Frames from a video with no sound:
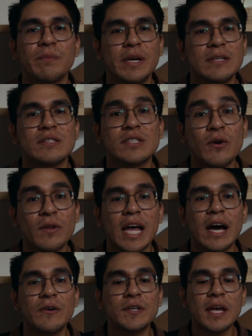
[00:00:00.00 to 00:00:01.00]
being so
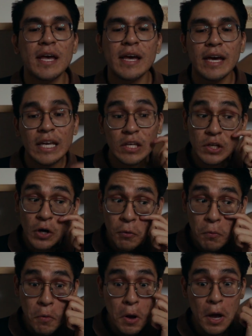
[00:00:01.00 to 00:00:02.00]
loud. And you
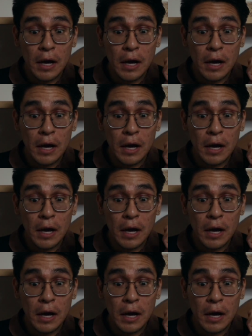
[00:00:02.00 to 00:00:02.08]
know,